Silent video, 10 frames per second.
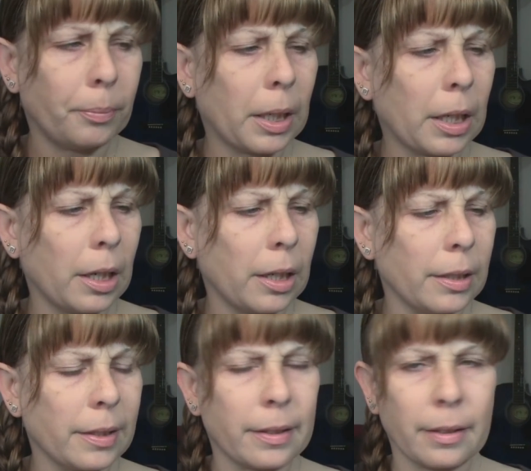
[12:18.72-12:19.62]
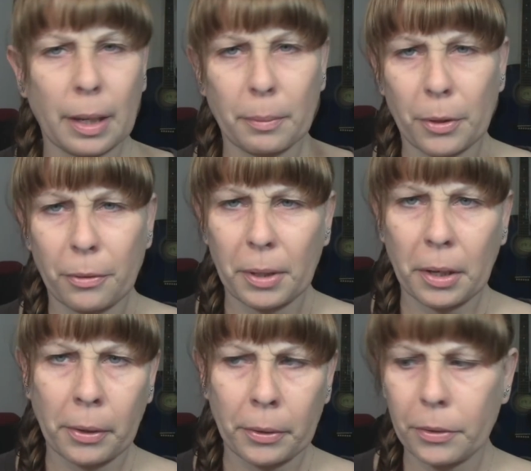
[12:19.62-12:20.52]
because they were
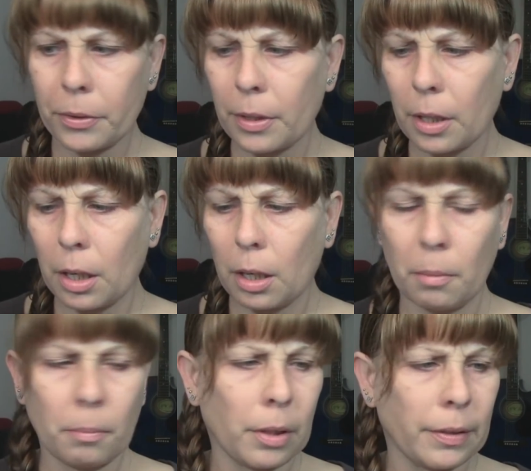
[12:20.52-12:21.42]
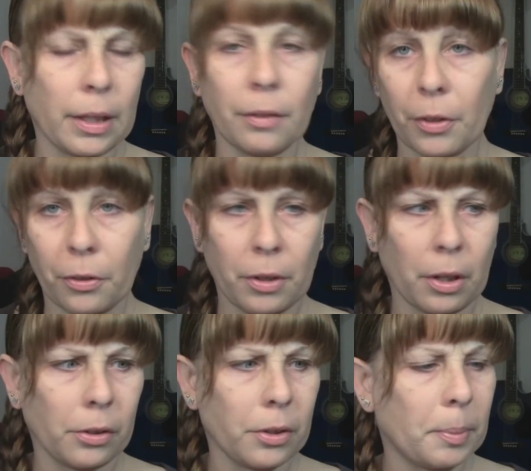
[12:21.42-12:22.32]
$3 on sale for
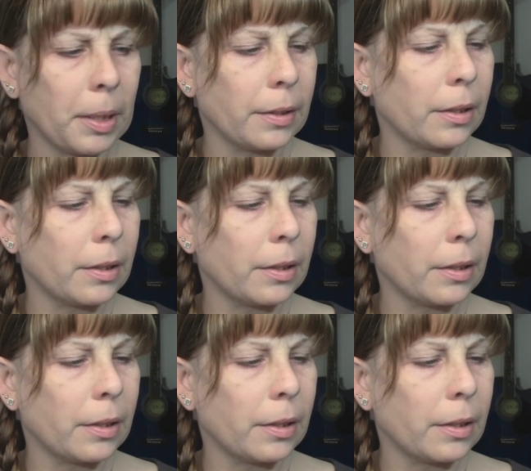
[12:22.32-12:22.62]
$3 a piece.